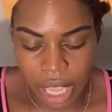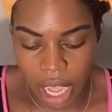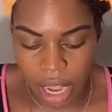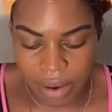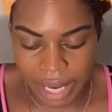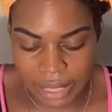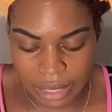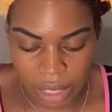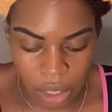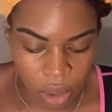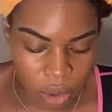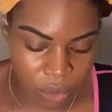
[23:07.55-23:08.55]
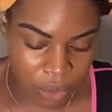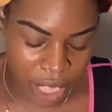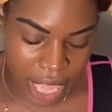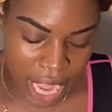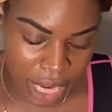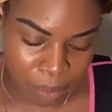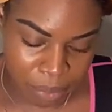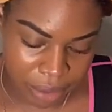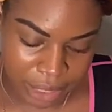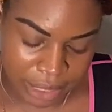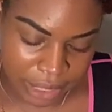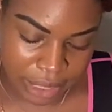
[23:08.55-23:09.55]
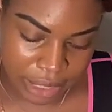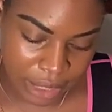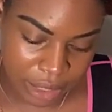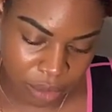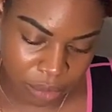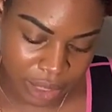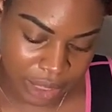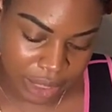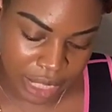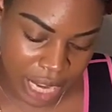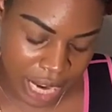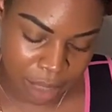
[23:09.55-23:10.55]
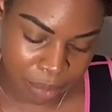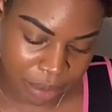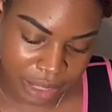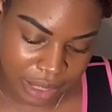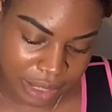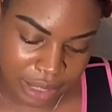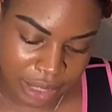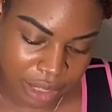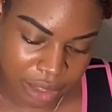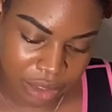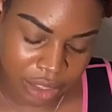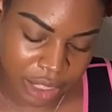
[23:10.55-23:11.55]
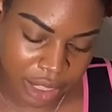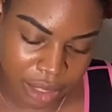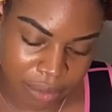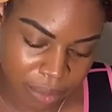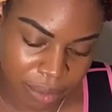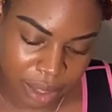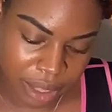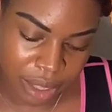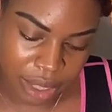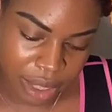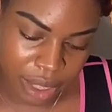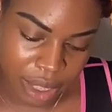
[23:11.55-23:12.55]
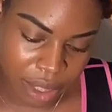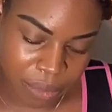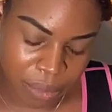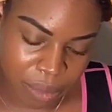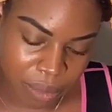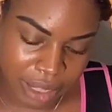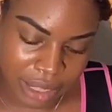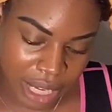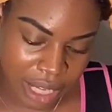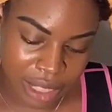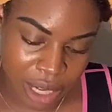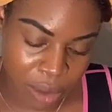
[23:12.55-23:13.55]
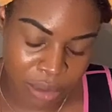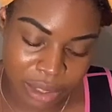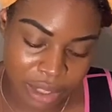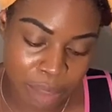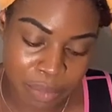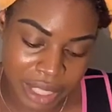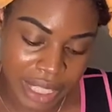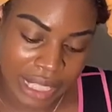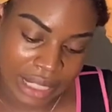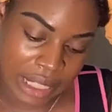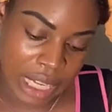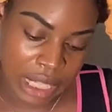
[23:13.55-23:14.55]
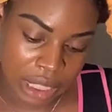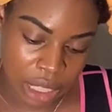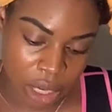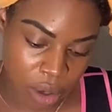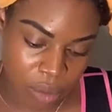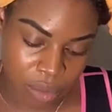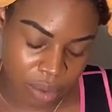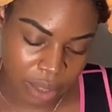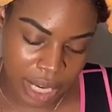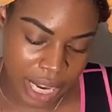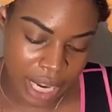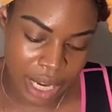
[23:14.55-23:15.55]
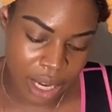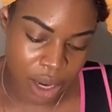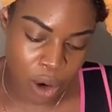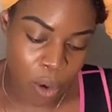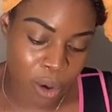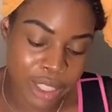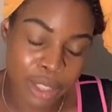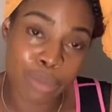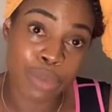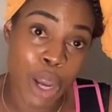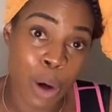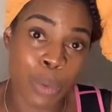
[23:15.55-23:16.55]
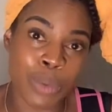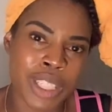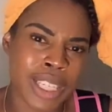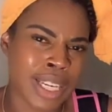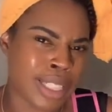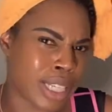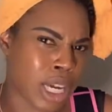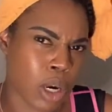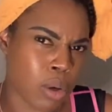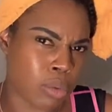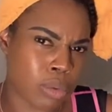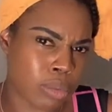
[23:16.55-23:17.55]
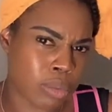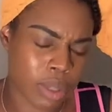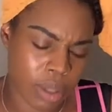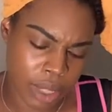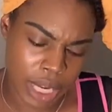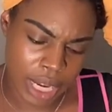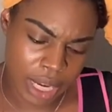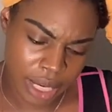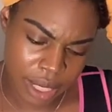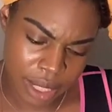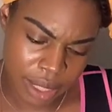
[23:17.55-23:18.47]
All right, so the High Priestess. What is the High Priestess energy here for? For what's unknown. So something is unknown, okay? Or you know the unknown, okay?